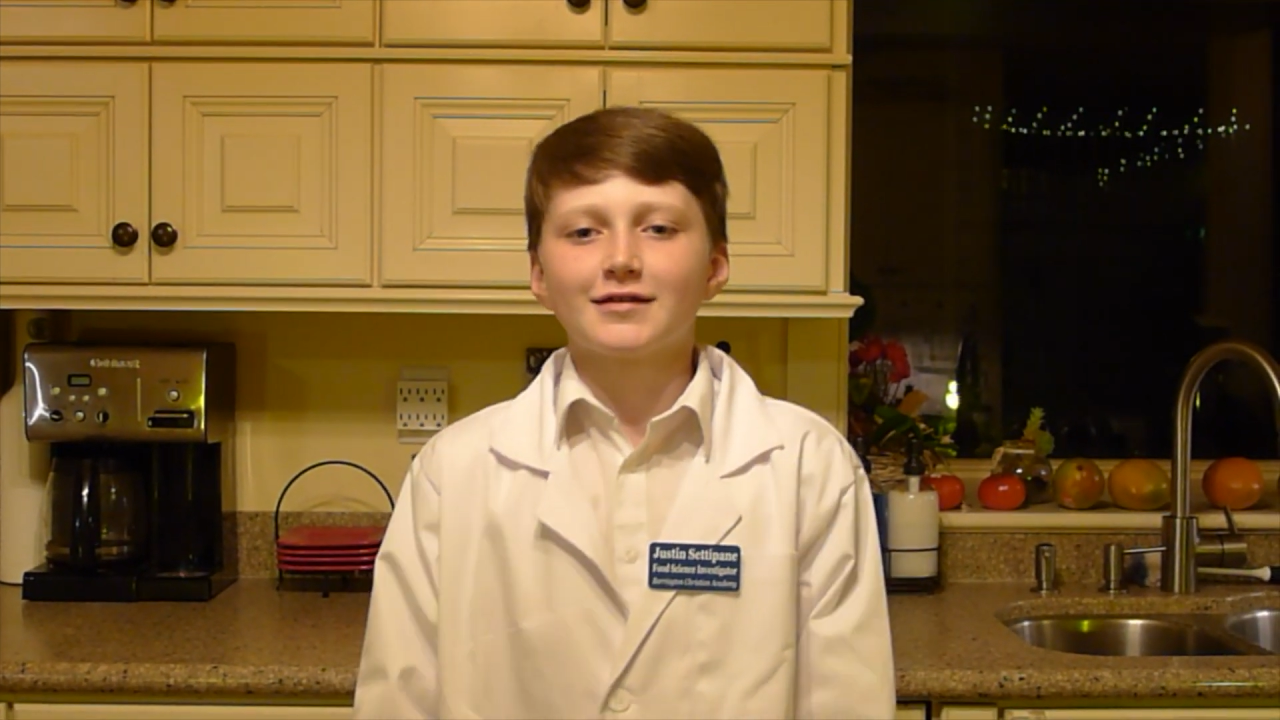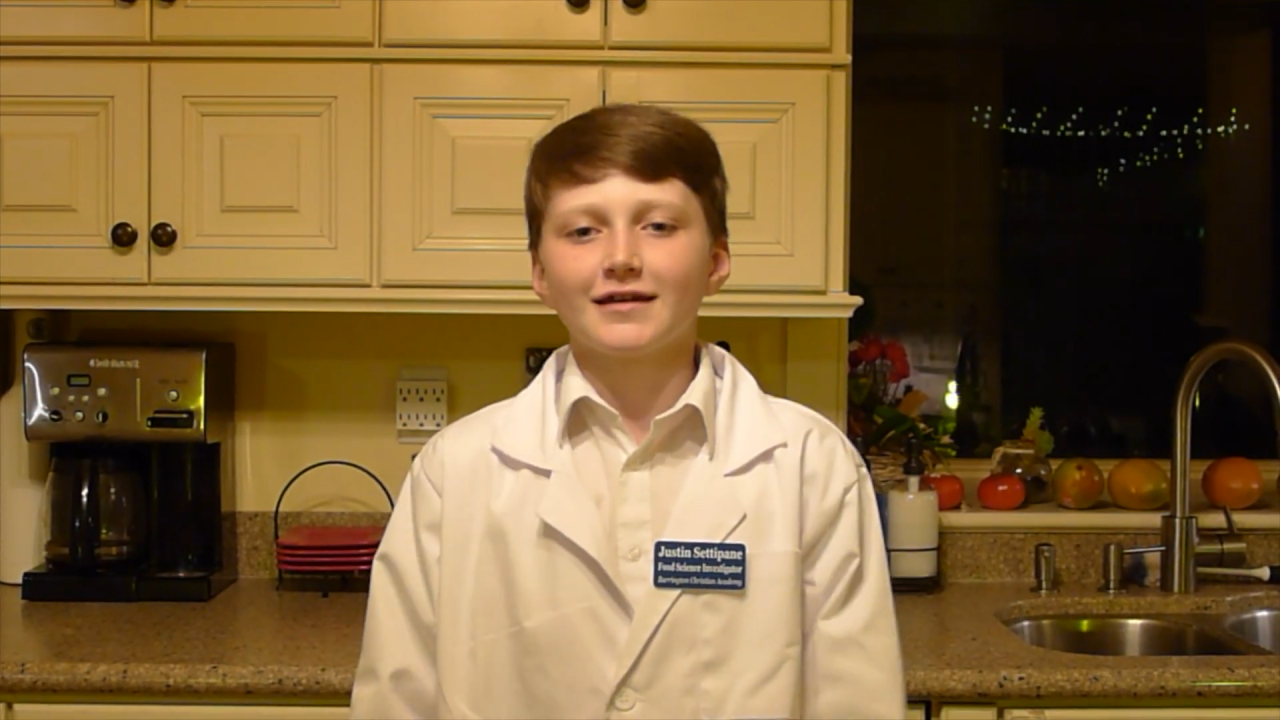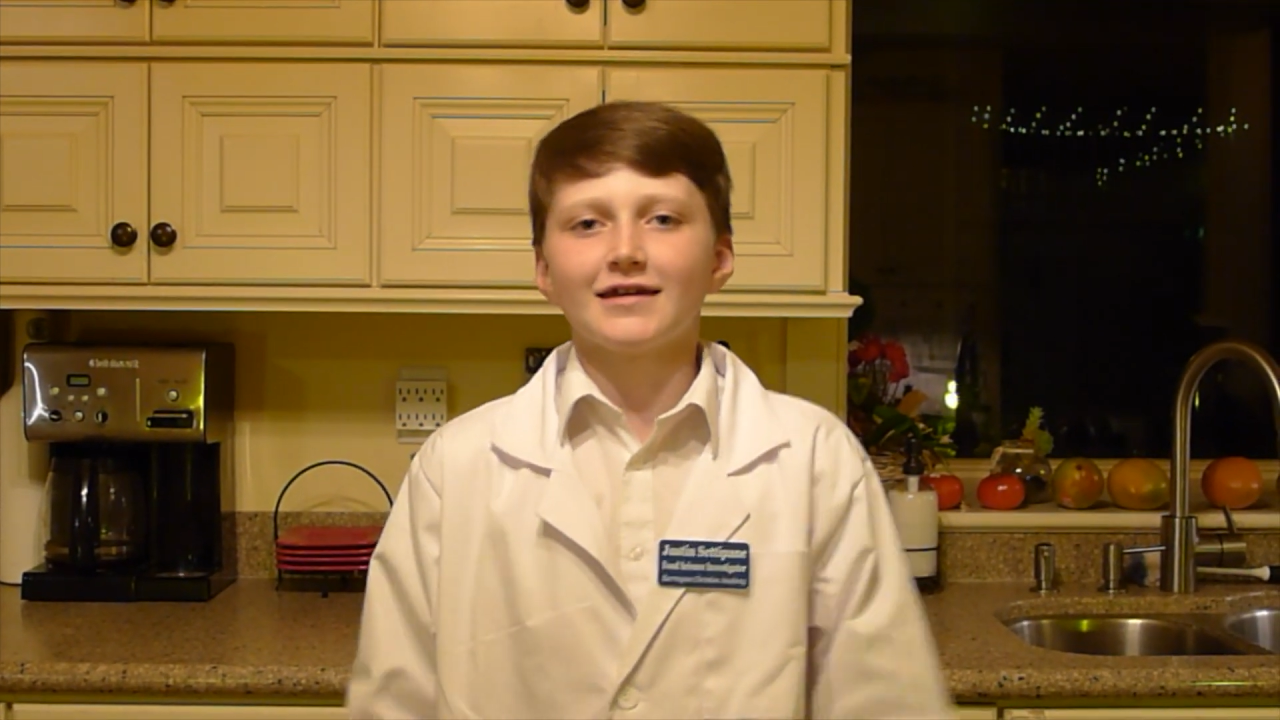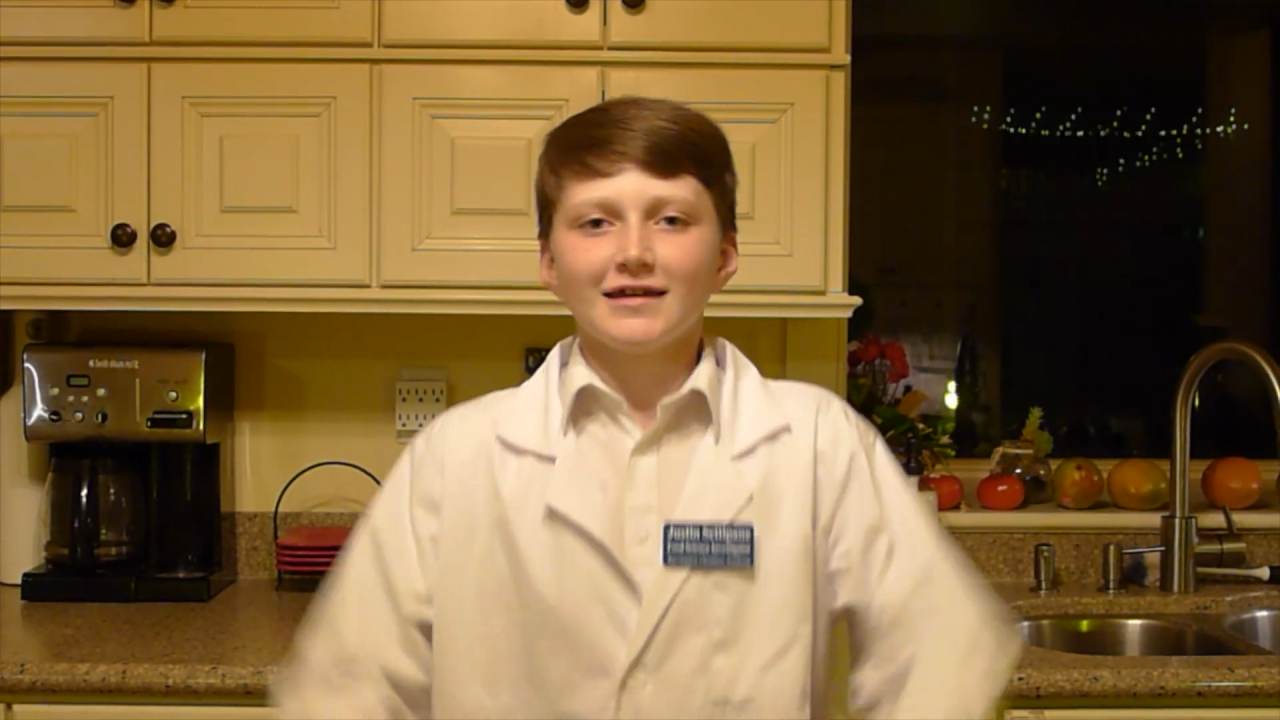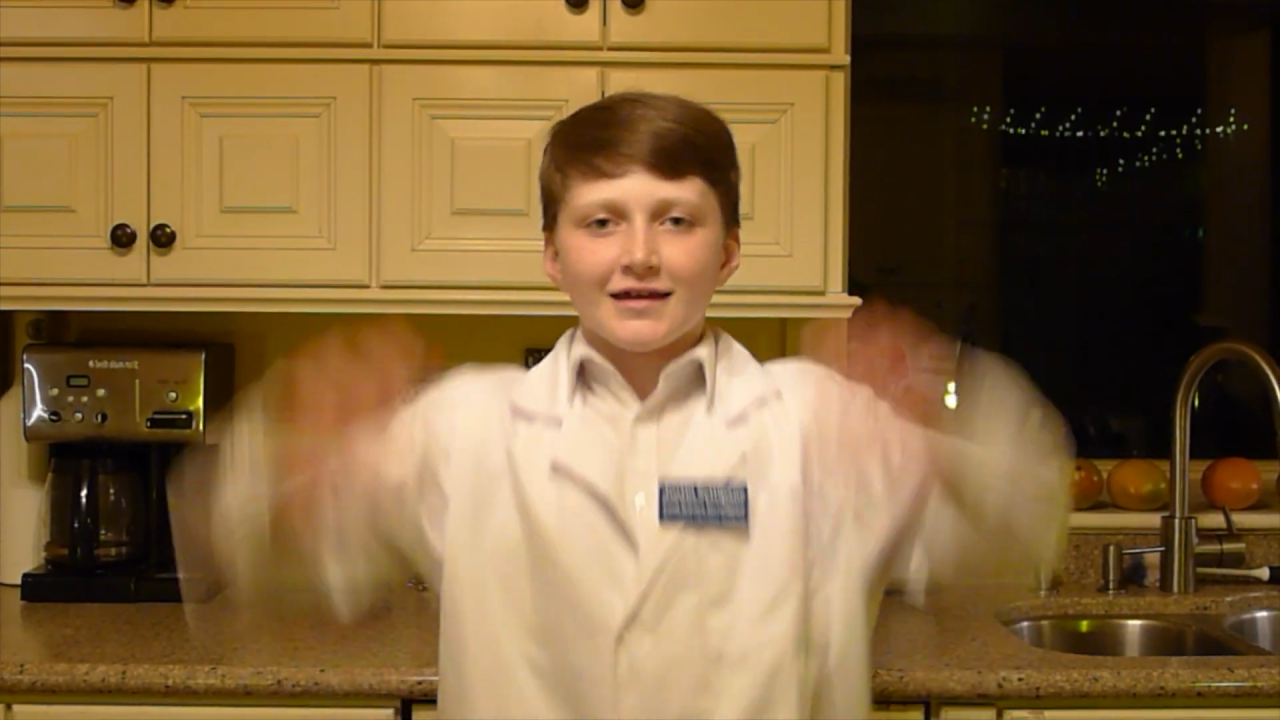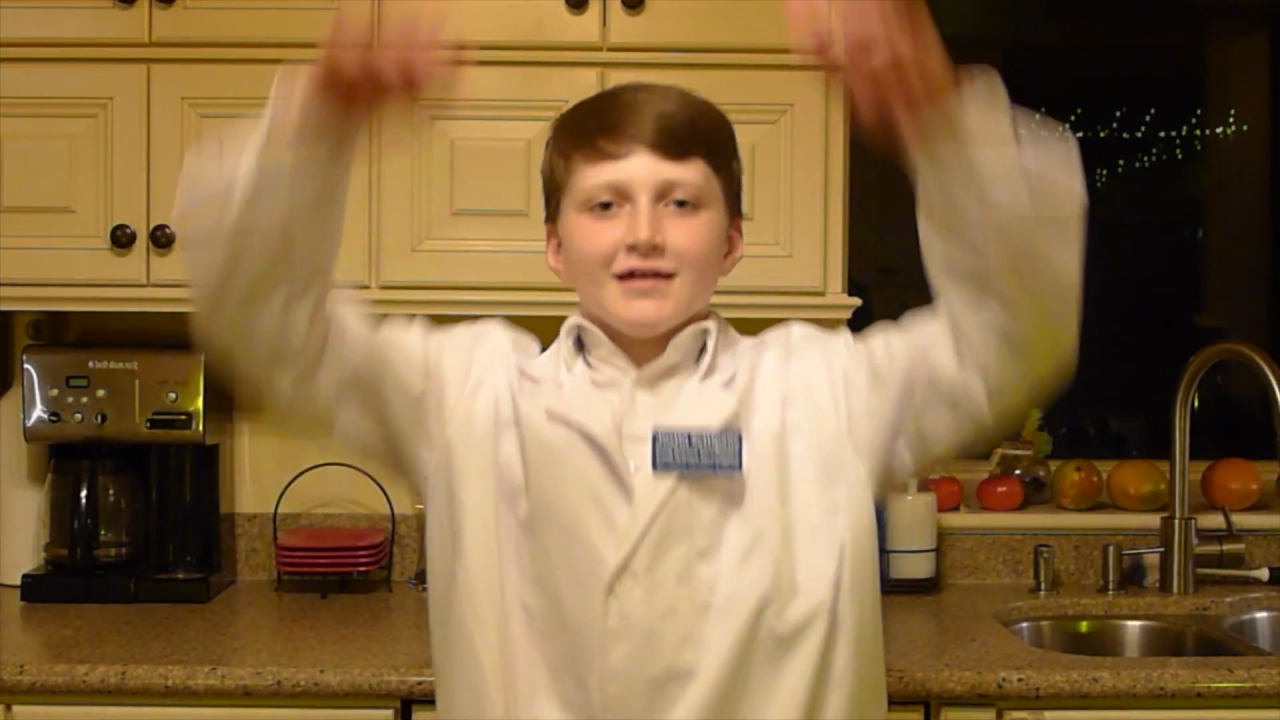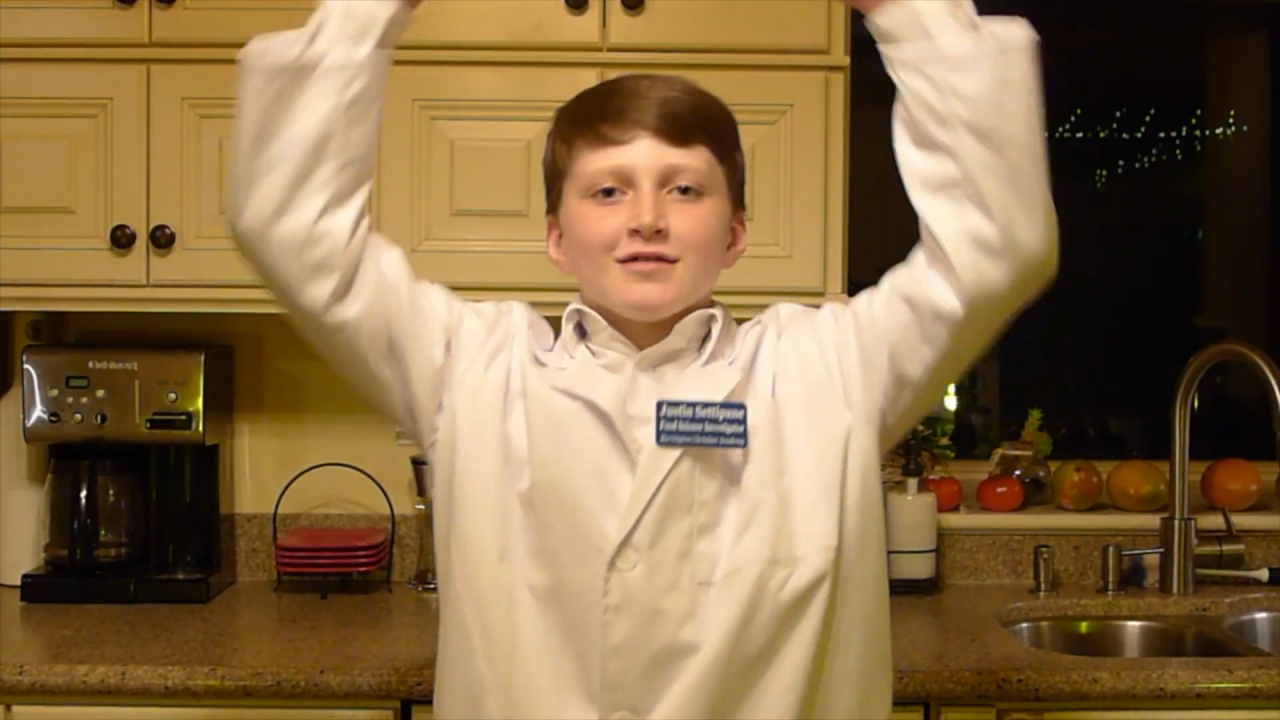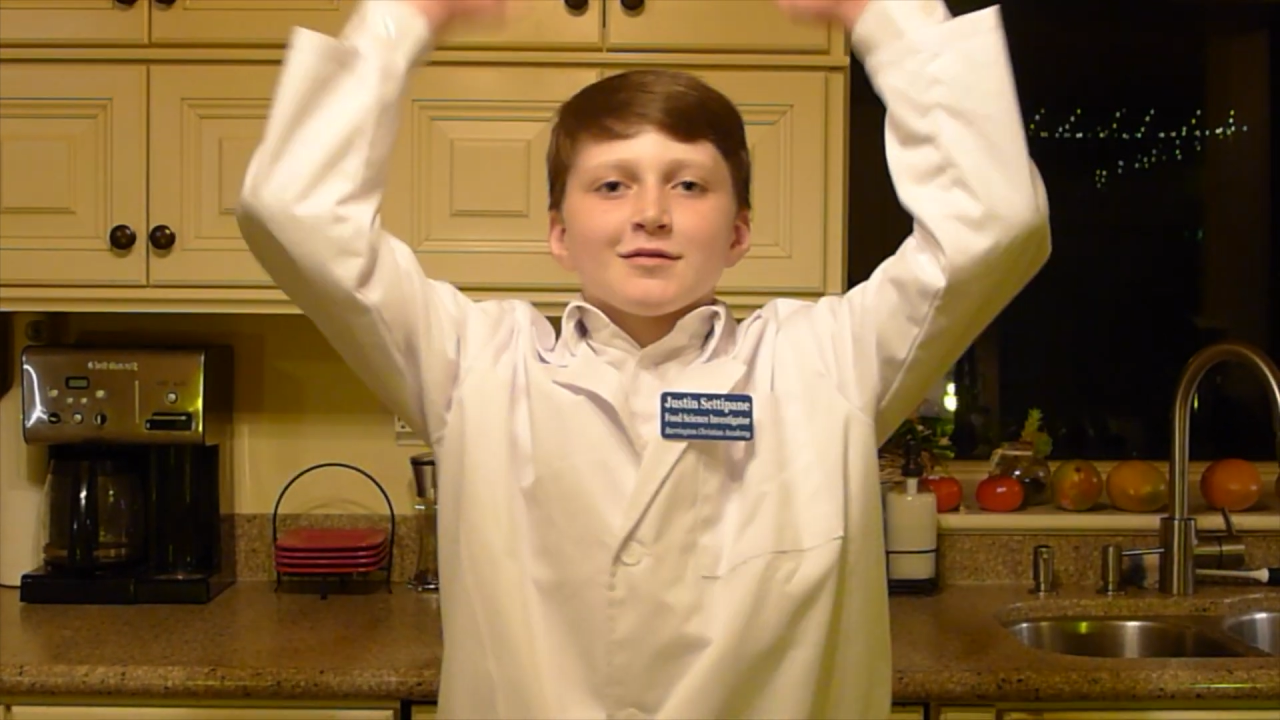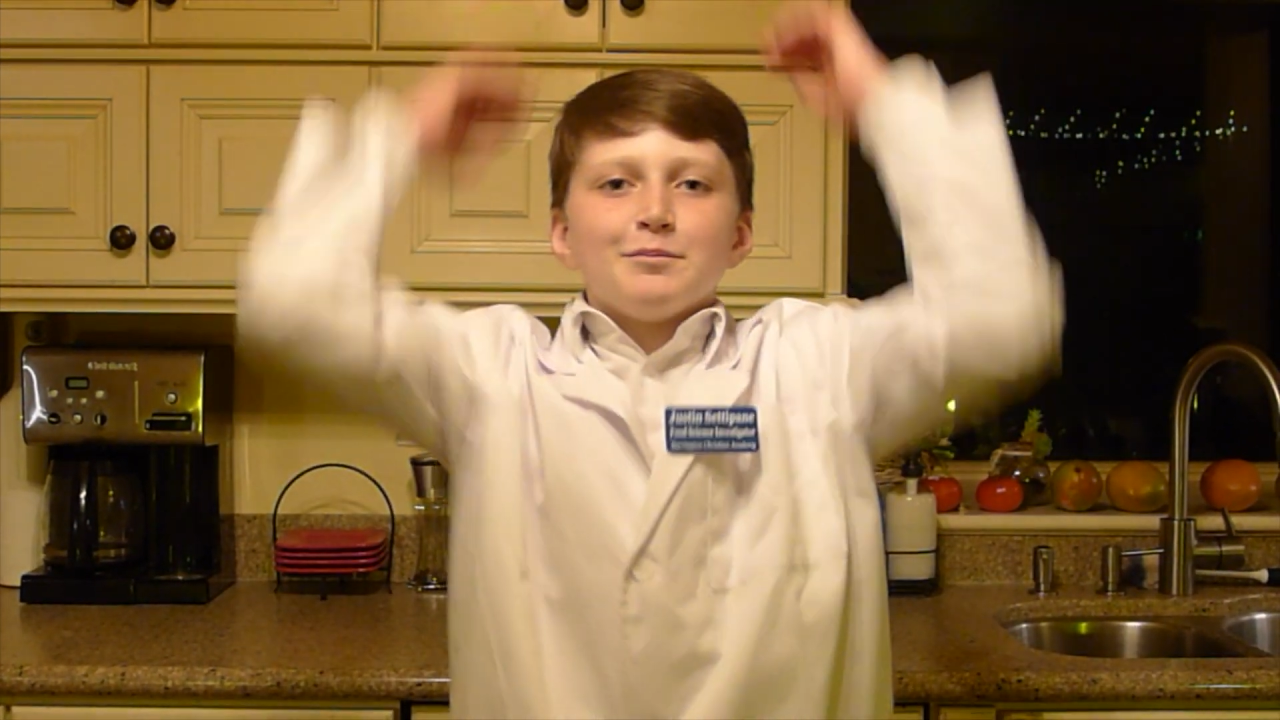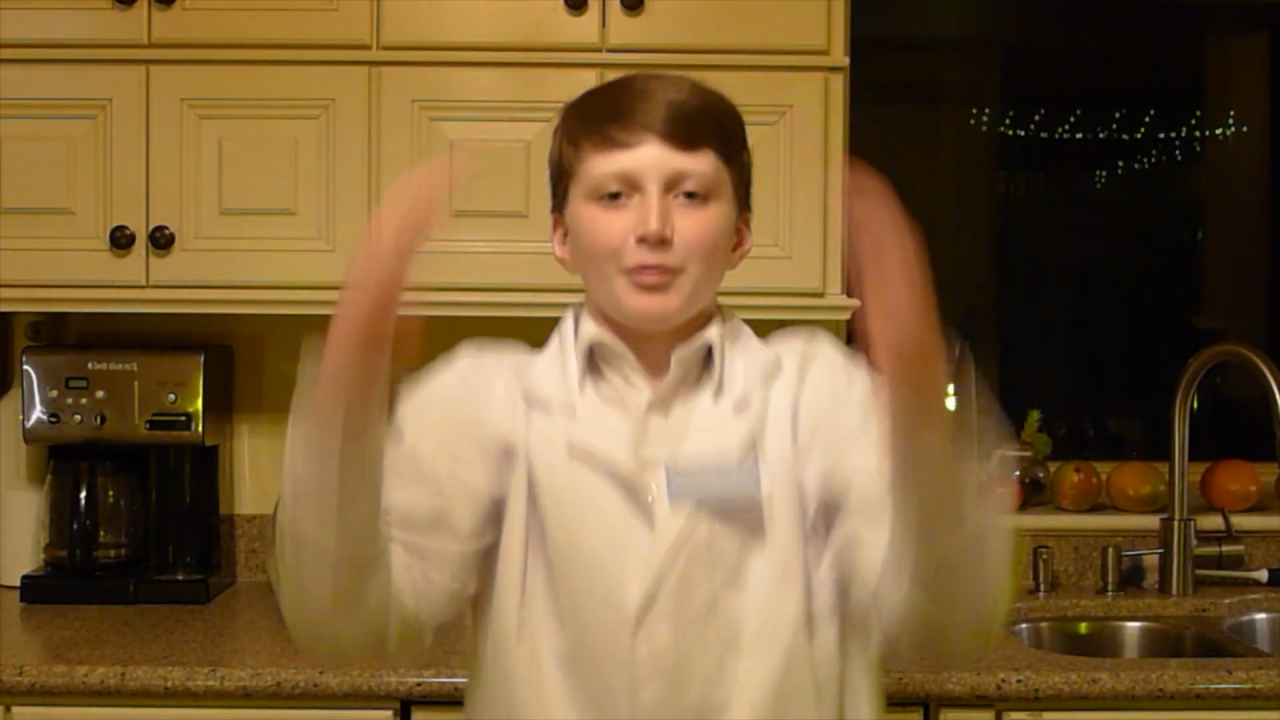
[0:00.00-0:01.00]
sticky is